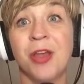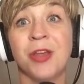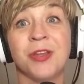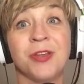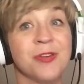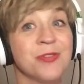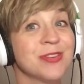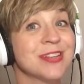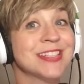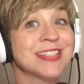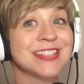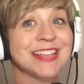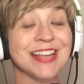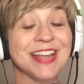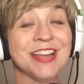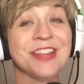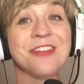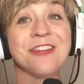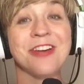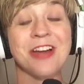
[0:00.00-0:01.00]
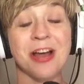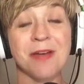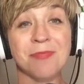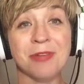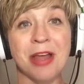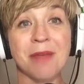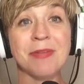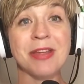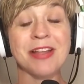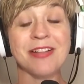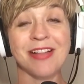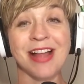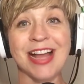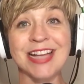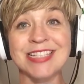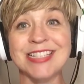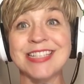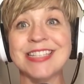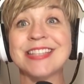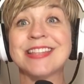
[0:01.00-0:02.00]
you will see in your upcoming
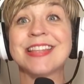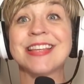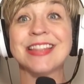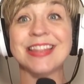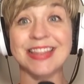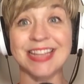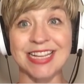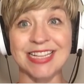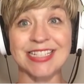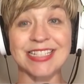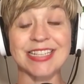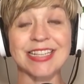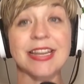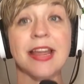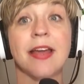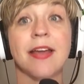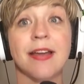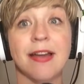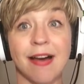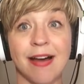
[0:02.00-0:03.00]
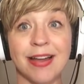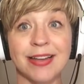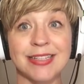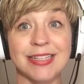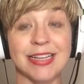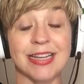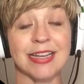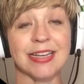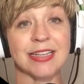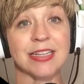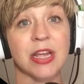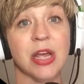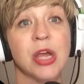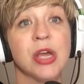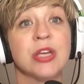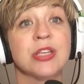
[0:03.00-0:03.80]
classes the lesson content.